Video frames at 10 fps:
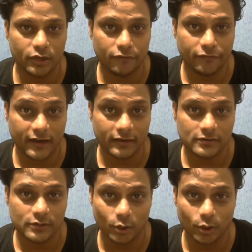
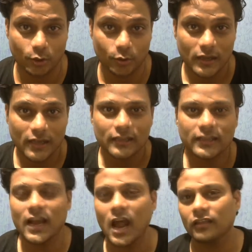friends, don't you?
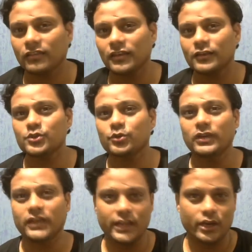There are things you
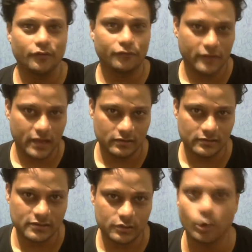will tell your
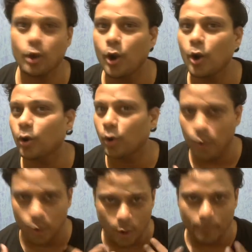friends. You'll
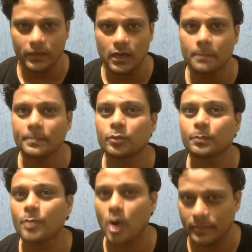open up, you
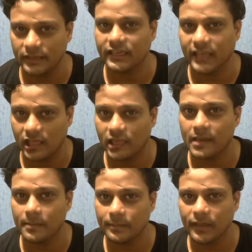probably tell
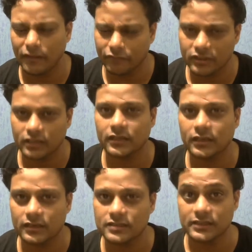them everything
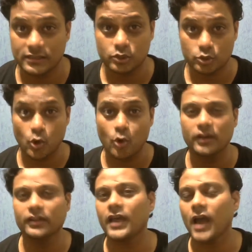that is stored
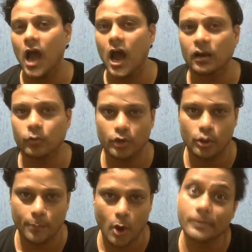in their heart, what you're
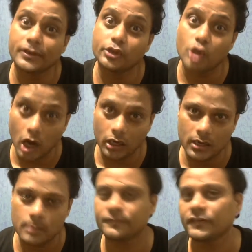probably not
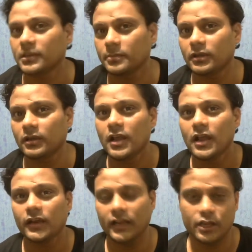comfortable
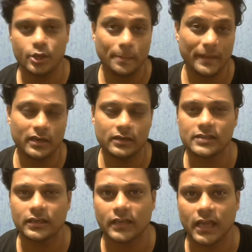telling your parents
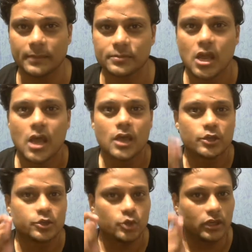at times.
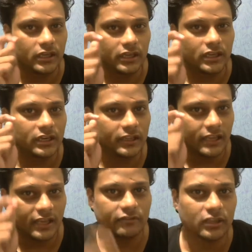So clearly
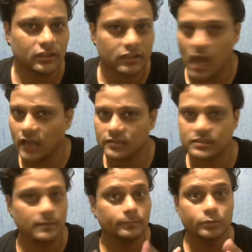Devadatta asked
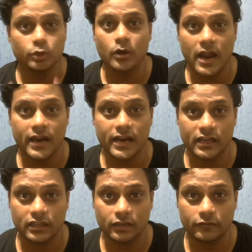him, don't hide
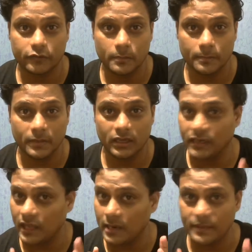anything from me,
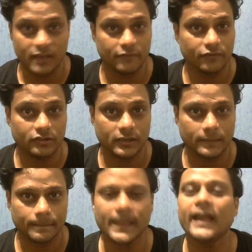tell me
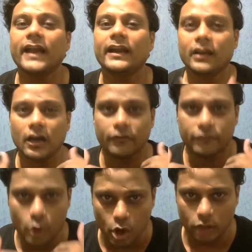everything. And of
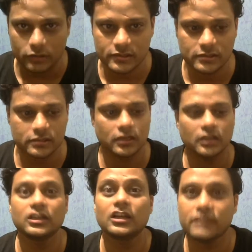course,
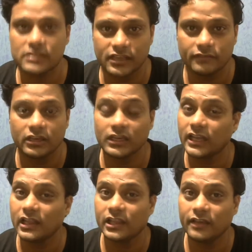Gandharvasen will
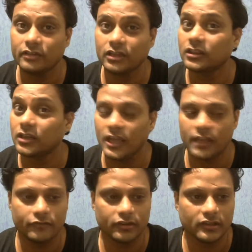tell Devadatta
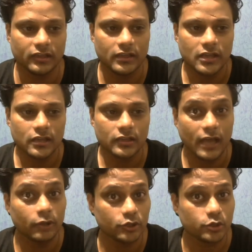everything.
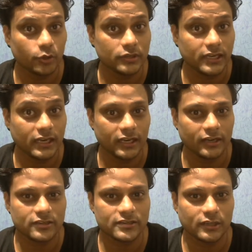Now the story is getting
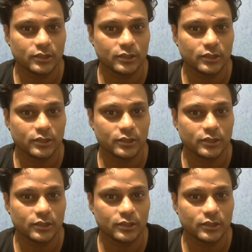interesting, is it